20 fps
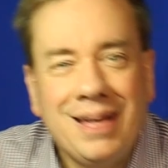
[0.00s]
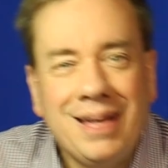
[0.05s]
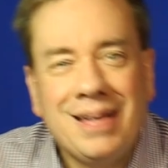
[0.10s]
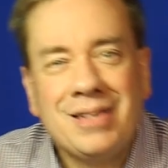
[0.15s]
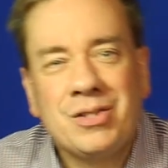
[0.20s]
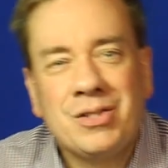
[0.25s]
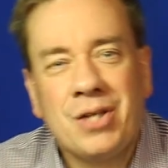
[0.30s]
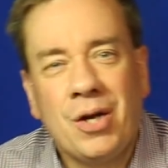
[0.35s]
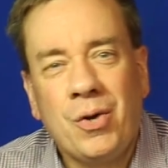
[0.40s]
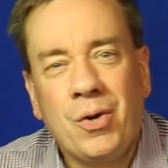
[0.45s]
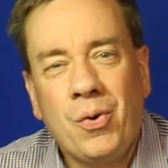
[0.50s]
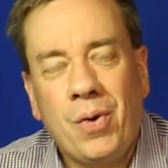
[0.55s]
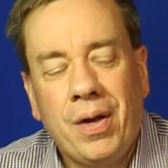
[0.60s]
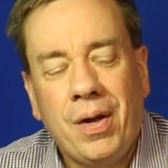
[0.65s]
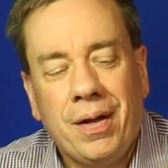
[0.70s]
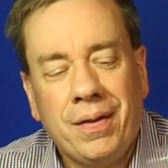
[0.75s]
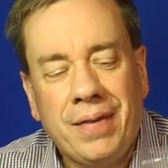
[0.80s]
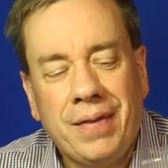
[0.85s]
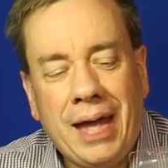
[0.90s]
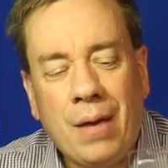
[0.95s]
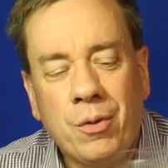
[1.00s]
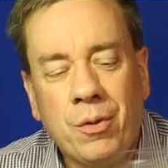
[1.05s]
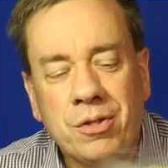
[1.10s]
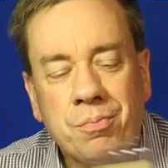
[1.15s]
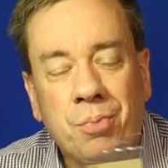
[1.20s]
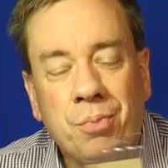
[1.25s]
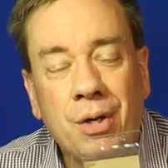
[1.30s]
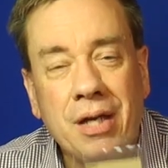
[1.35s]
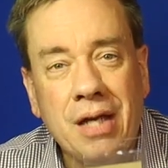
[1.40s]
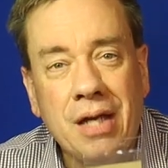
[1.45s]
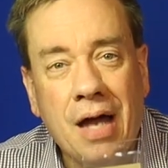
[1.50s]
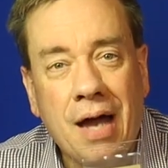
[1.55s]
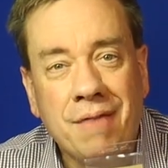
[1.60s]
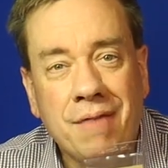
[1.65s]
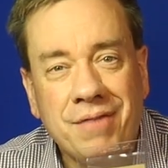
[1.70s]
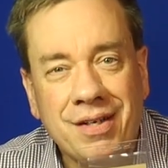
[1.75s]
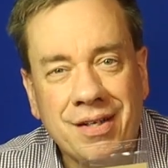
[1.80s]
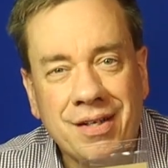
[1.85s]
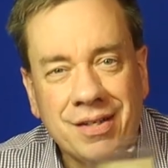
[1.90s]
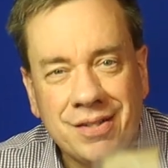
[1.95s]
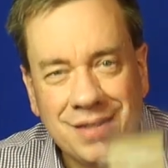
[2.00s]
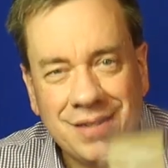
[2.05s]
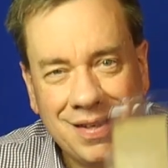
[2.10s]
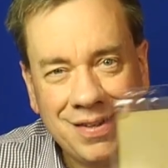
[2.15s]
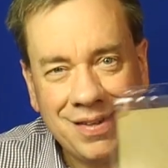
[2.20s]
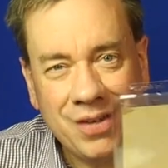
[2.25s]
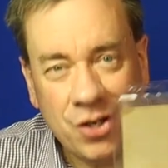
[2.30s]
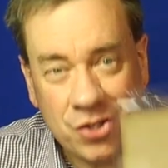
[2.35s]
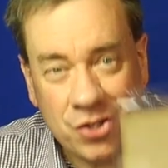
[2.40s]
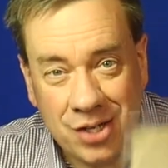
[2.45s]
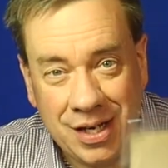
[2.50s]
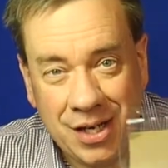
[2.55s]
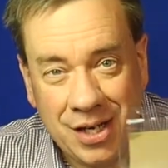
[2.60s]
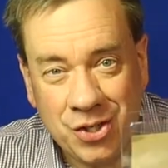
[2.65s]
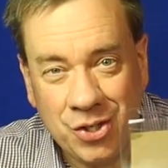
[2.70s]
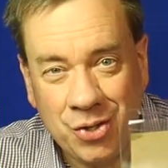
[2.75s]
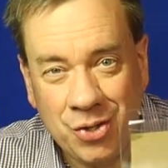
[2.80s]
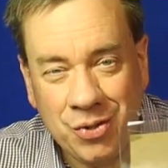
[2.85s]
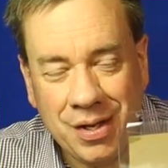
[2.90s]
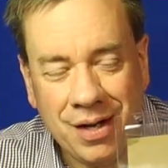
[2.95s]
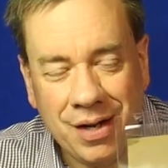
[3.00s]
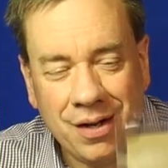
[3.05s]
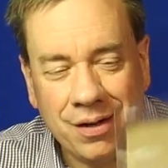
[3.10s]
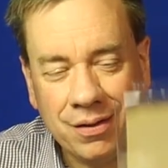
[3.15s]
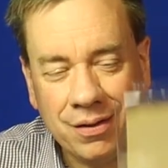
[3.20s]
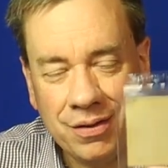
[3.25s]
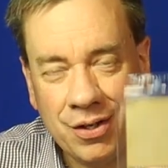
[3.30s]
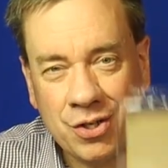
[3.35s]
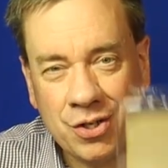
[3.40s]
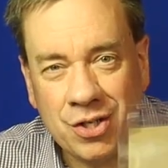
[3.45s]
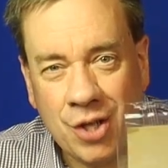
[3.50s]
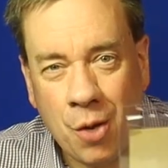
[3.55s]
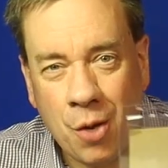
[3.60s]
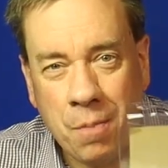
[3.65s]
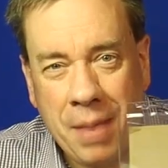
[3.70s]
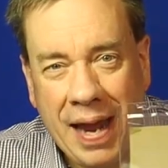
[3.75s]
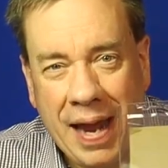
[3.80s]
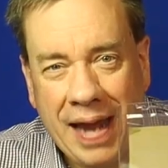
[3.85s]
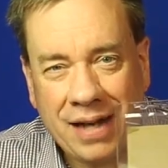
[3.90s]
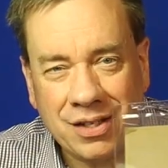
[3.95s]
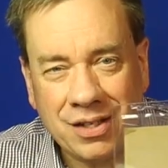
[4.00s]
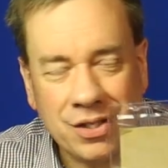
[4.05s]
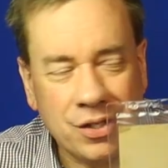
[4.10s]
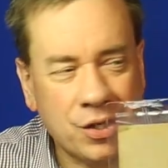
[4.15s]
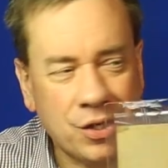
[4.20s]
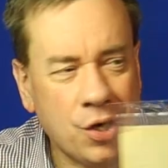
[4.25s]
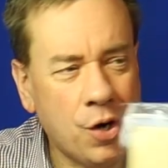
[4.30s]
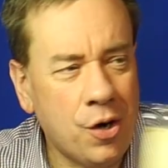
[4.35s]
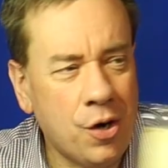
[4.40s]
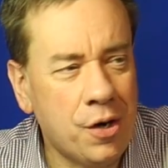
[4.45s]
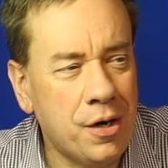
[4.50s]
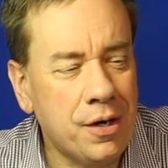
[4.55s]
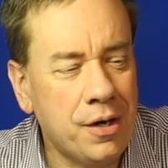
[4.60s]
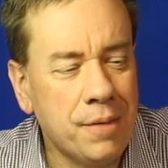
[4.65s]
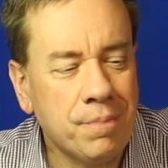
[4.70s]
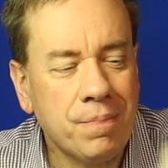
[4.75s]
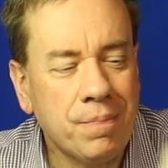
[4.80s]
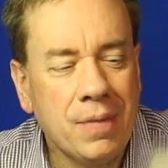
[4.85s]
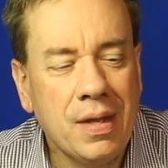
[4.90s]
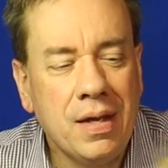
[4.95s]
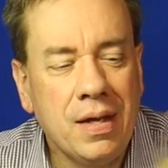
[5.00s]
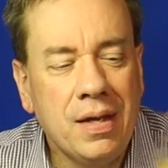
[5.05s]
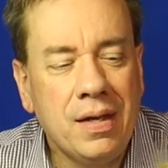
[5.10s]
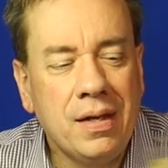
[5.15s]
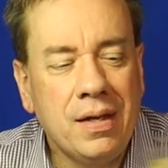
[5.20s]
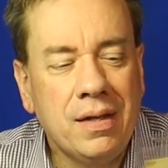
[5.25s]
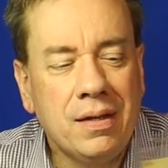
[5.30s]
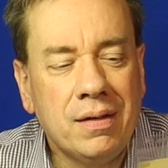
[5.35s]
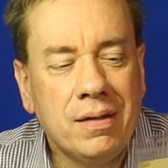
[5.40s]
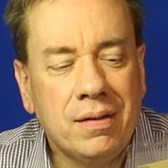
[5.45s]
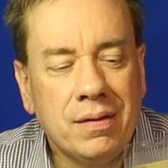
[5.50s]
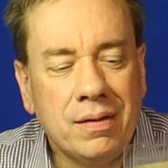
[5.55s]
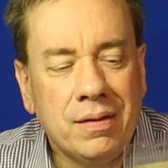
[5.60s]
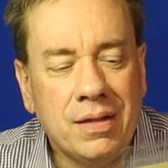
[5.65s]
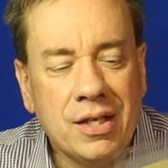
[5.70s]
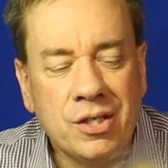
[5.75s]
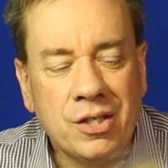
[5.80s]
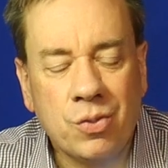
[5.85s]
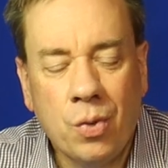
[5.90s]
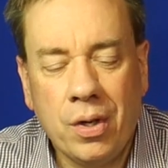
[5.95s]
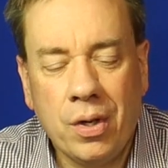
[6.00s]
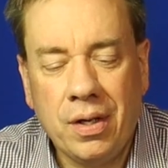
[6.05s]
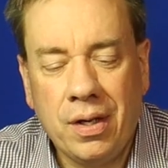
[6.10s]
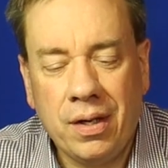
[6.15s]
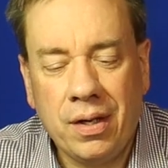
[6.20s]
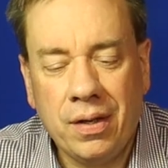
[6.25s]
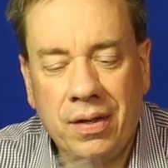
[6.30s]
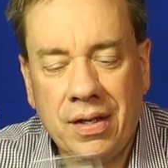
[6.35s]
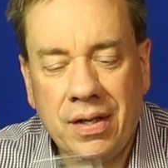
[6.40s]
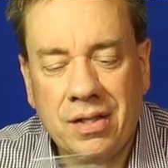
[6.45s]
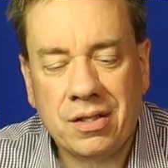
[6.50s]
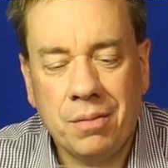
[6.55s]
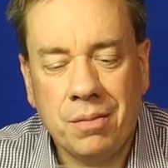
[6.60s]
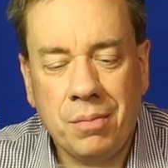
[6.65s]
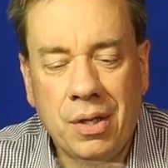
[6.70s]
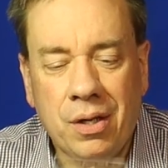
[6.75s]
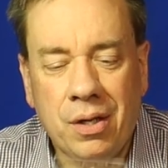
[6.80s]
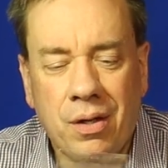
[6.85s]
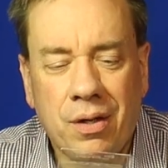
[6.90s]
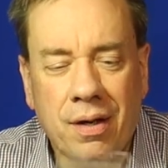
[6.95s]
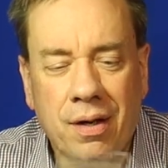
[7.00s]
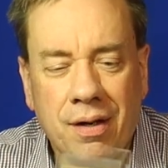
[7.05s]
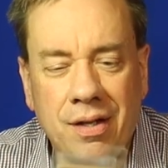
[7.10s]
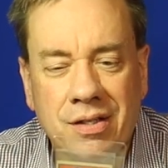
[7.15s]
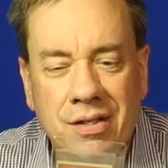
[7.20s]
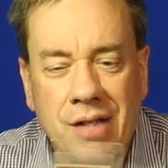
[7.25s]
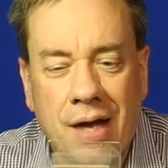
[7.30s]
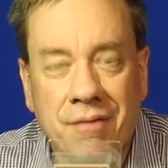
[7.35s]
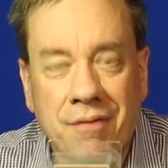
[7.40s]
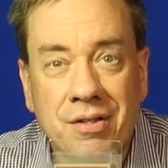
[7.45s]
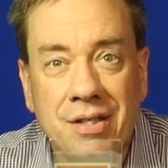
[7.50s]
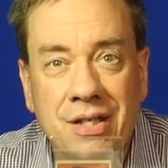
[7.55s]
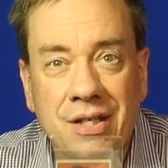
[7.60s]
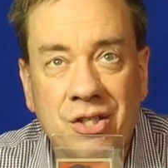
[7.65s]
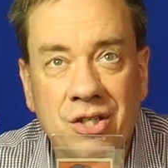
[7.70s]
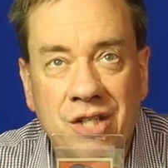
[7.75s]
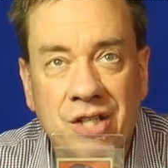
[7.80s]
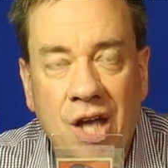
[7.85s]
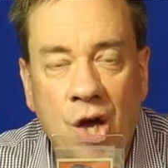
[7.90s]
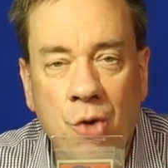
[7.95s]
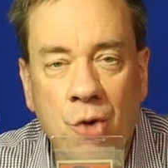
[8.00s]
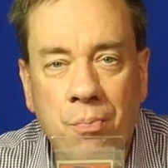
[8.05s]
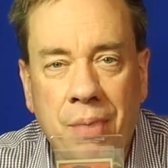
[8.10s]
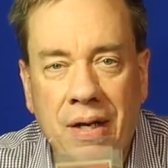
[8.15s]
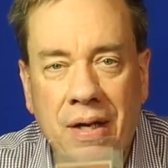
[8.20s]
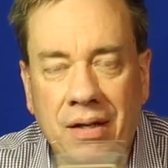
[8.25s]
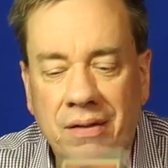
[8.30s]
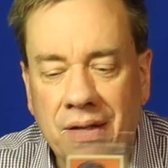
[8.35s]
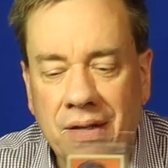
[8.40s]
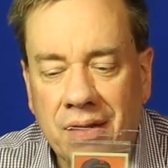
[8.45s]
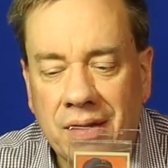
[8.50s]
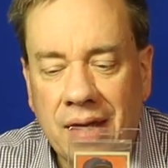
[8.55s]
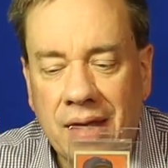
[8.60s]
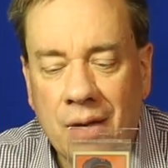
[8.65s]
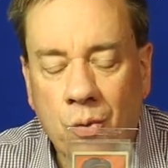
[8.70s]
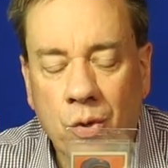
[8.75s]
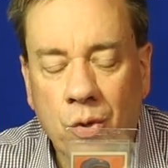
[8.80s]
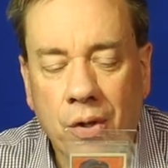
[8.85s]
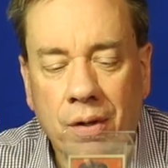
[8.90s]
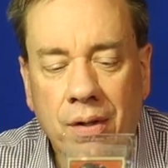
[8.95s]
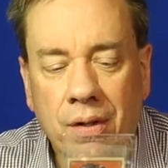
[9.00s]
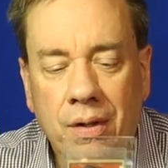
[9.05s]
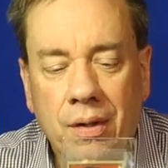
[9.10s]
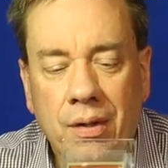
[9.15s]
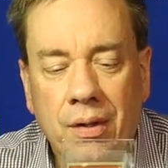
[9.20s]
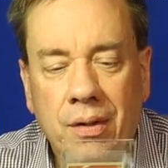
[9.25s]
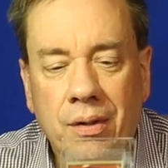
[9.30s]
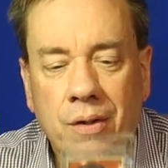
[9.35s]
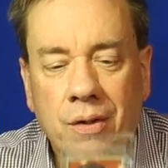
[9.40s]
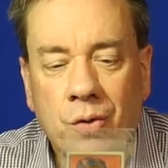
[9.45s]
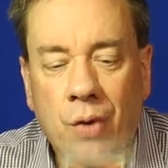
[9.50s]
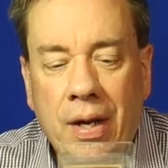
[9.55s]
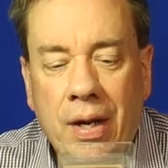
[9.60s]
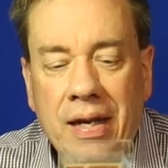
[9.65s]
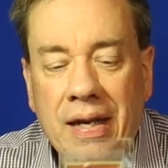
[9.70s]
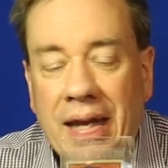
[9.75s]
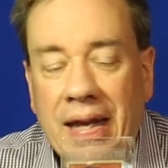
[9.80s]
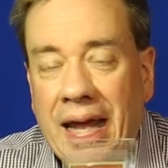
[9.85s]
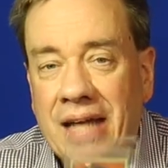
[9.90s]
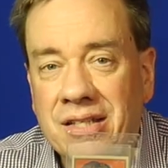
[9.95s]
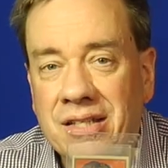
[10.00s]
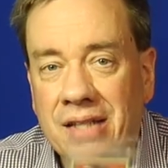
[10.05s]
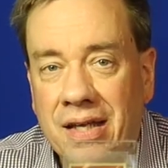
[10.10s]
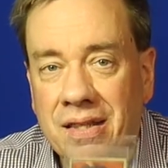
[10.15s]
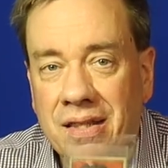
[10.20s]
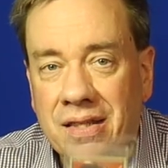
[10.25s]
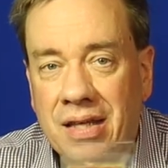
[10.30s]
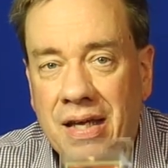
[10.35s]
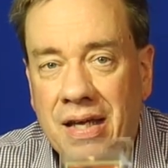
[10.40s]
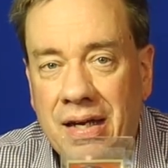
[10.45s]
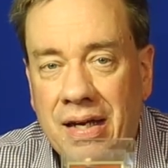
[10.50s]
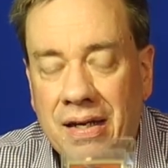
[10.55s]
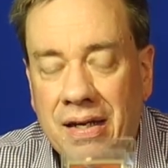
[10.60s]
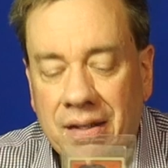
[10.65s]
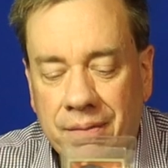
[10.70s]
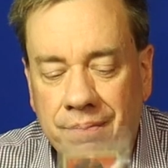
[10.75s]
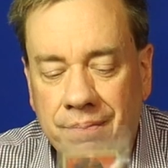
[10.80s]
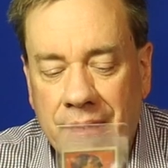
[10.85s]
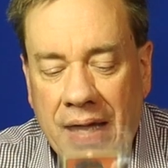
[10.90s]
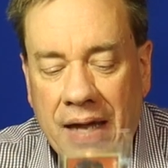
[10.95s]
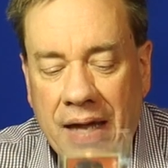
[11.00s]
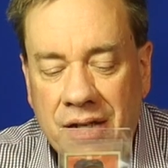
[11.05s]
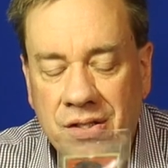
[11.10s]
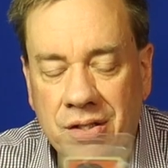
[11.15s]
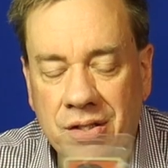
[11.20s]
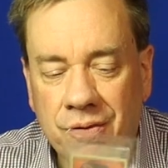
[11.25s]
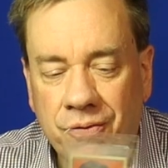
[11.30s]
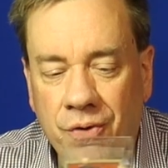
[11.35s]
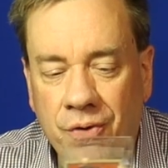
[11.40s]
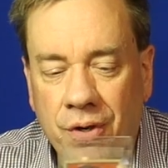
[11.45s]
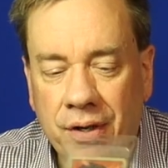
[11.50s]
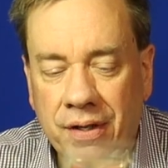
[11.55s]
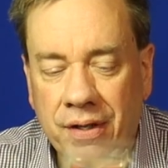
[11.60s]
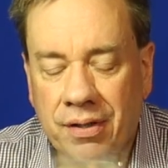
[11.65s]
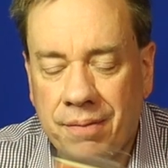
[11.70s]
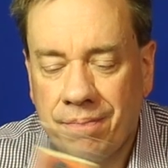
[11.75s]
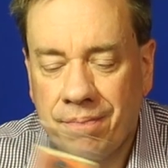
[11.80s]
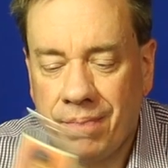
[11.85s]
So that one's pretty obvious. There's an issue there. There's no back to the card. This one, the submitter is obviously just hoping that they will grade it as authentic as the front.